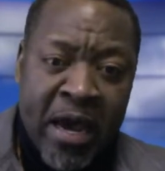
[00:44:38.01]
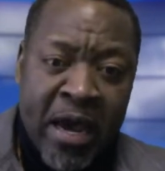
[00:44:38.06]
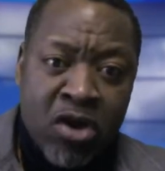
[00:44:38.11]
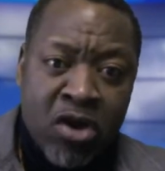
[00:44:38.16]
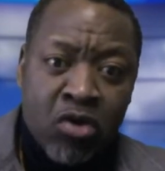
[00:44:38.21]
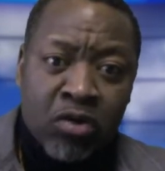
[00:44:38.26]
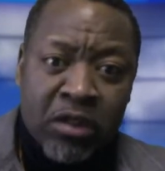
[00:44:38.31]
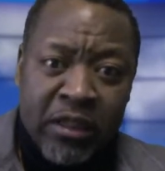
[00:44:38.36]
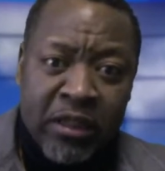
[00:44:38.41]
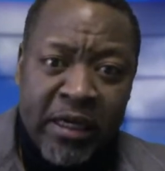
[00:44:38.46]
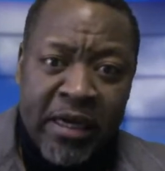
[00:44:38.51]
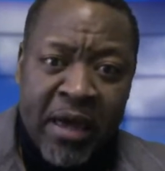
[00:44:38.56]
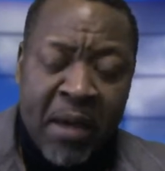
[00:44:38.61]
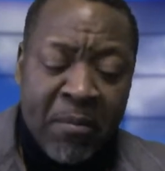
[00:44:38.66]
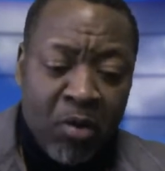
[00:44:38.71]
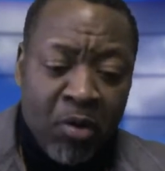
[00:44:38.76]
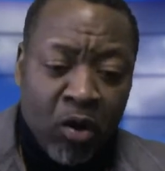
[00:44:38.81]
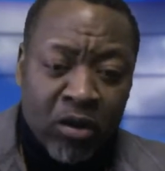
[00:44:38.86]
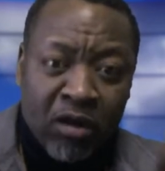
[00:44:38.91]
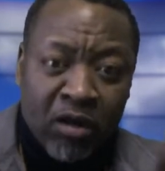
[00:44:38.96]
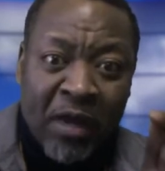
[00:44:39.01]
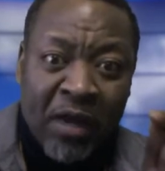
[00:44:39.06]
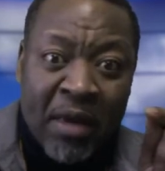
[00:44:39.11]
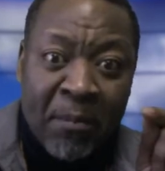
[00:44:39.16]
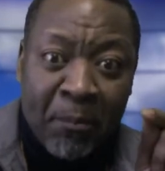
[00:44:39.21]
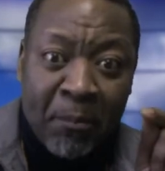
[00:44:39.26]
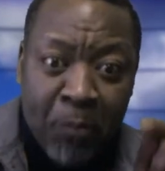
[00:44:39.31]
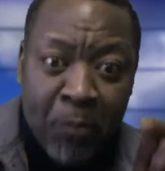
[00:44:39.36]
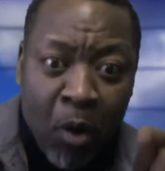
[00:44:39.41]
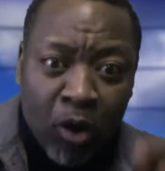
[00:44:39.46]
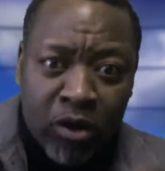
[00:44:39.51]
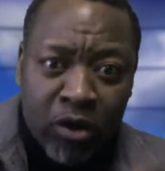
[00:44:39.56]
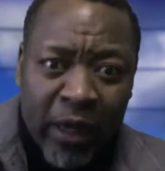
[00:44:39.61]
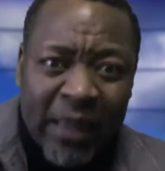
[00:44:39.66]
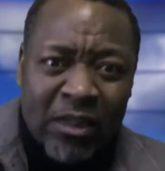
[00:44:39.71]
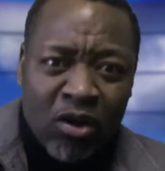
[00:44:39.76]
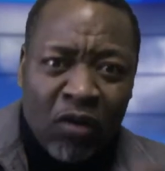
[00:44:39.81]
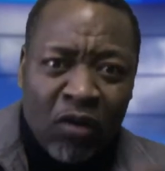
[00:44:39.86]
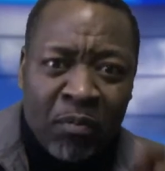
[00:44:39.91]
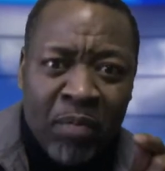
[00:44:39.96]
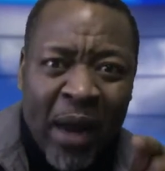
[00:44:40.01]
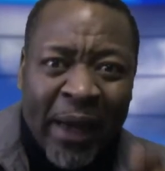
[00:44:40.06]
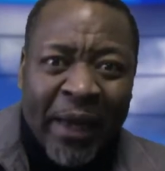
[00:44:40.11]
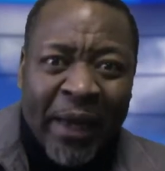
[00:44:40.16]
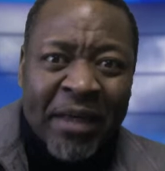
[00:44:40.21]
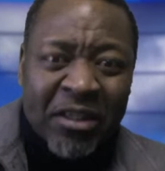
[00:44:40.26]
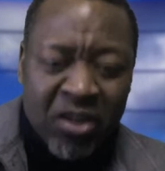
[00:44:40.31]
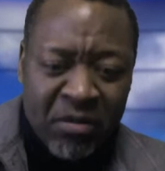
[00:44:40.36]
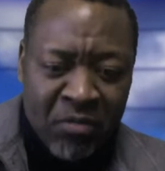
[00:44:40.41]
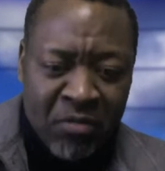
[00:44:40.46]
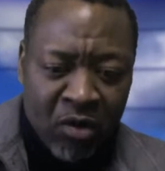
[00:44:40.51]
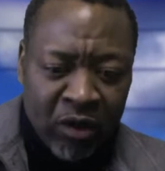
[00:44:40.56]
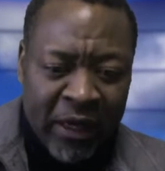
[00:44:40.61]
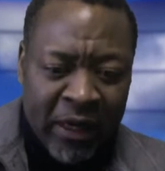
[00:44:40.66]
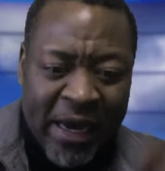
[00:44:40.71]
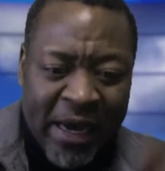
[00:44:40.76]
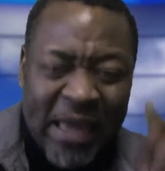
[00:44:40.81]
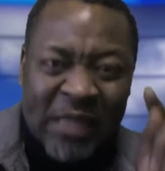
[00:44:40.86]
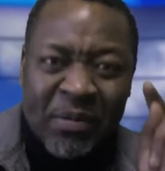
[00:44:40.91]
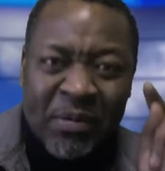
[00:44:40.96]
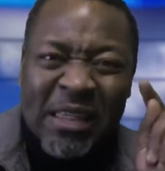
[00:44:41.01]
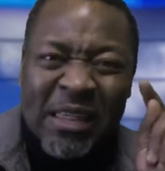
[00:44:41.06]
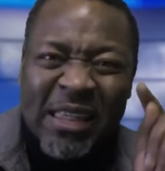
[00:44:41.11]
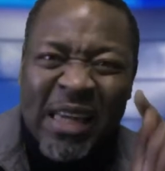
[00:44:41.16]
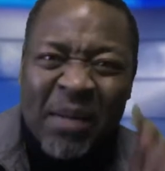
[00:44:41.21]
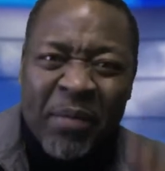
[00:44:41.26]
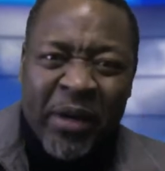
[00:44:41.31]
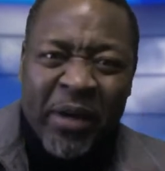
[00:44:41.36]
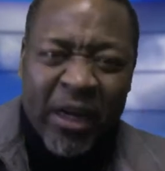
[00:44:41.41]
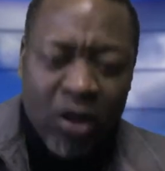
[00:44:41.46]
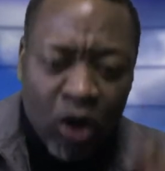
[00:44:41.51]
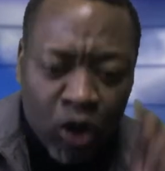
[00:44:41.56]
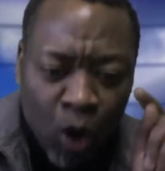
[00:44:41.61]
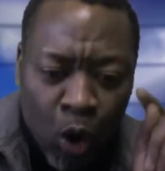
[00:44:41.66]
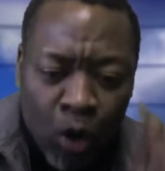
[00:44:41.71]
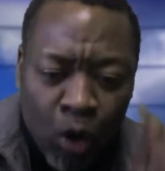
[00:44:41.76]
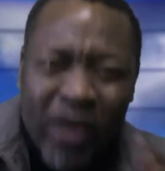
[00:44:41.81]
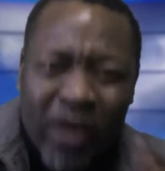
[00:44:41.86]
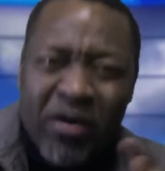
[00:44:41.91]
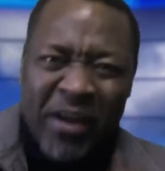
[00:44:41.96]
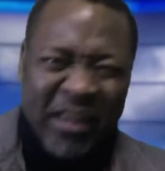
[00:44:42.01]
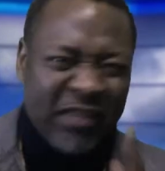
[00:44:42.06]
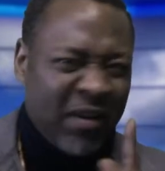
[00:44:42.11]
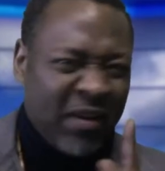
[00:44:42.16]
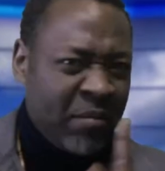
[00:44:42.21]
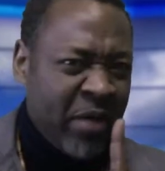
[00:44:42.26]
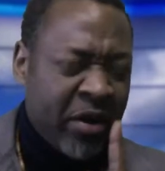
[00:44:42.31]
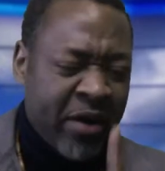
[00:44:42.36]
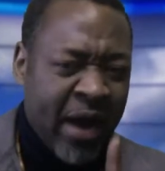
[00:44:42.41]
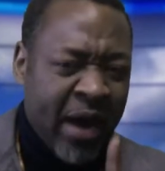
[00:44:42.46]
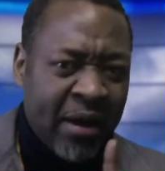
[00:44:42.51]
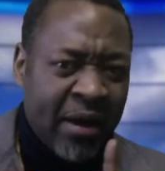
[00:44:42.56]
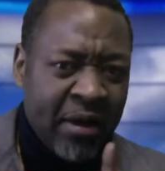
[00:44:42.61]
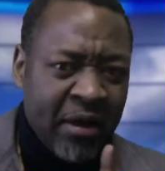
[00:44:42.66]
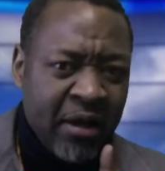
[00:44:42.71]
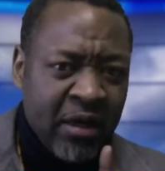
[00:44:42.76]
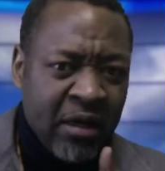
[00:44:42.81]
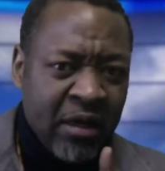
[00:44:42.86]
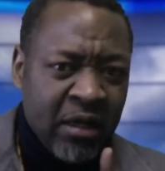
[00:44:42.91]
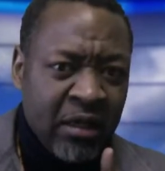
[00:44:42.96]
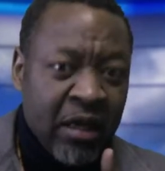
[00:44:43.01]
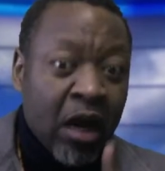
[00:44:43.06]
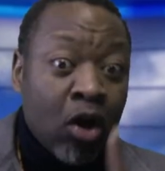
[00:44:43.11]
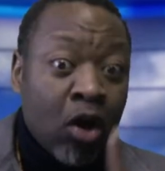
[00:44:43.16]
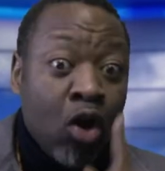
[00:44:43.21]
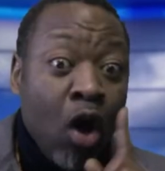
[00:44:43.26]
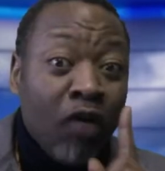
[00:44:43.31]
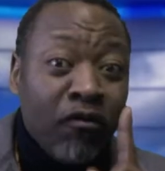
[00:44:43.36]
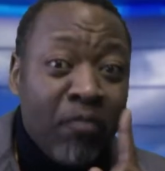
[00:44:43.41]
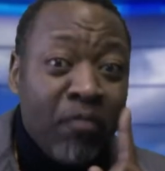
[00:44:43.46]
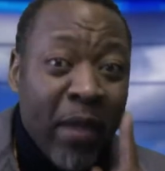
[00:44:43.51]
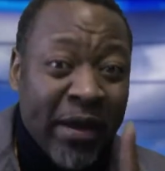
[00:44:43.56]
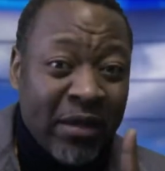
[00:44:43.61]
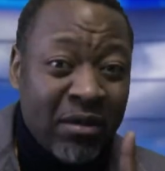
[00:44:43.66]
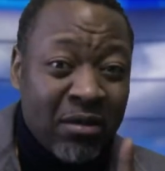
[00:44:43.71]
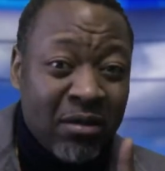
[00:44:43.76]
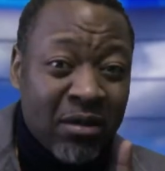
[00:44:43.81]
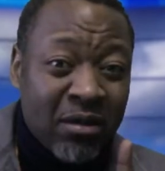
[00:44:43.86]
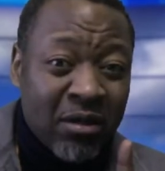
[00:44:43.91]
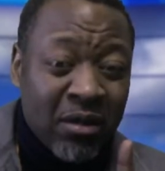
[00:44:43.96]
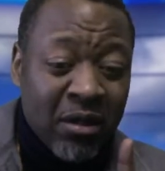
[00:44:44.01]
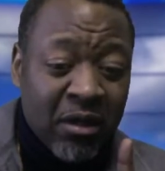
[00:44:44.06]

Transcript: You see, because of the importance of Black History Month, it's being celebrated not only in United States of America, the governments.